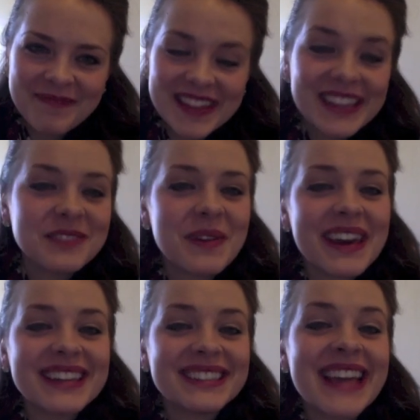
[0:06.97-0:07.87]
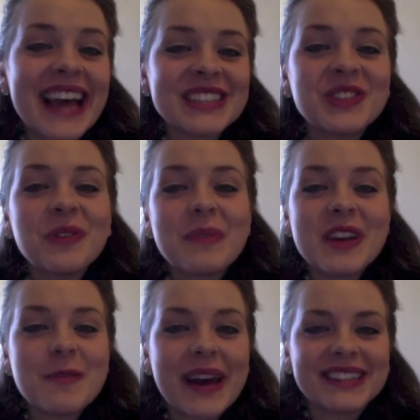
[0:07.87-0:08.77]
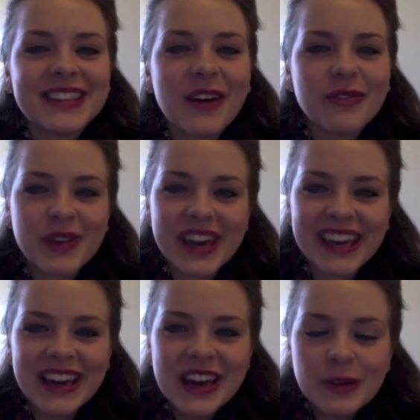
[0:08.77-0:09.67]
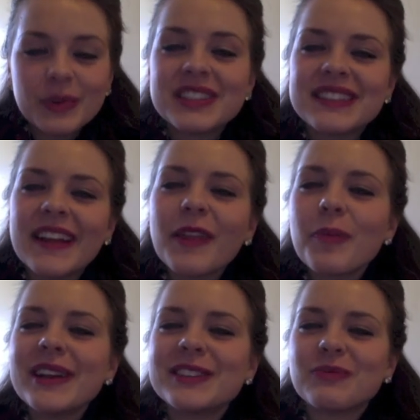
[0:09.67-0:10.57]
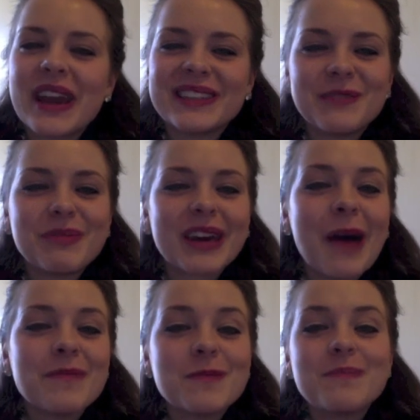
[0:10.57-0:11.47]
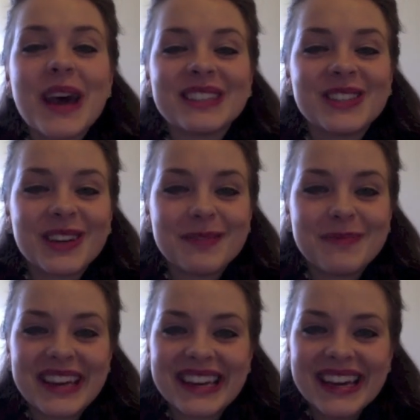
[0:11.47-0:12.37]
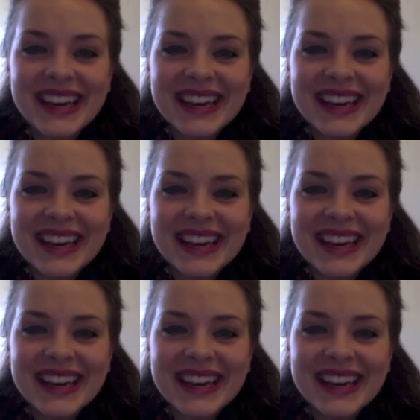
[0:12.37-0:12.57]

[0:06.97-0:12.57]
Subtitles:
This week is National Be Your Best Self Week, which celebrates ways to become the best you can be.